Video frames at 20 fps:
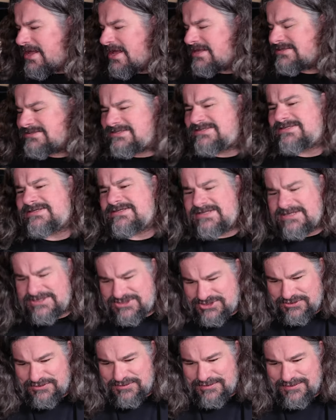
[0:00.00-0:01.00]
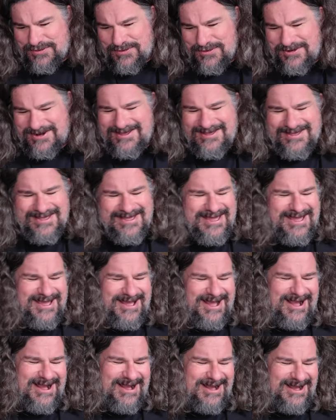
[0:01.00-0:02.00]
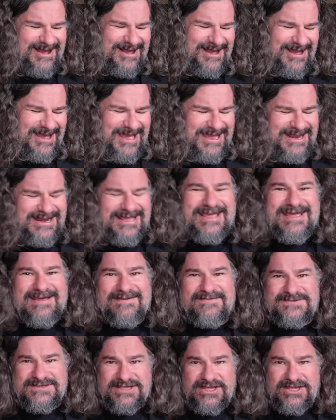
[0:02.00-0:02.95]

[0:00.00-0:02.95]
because it's a digital recording, it gives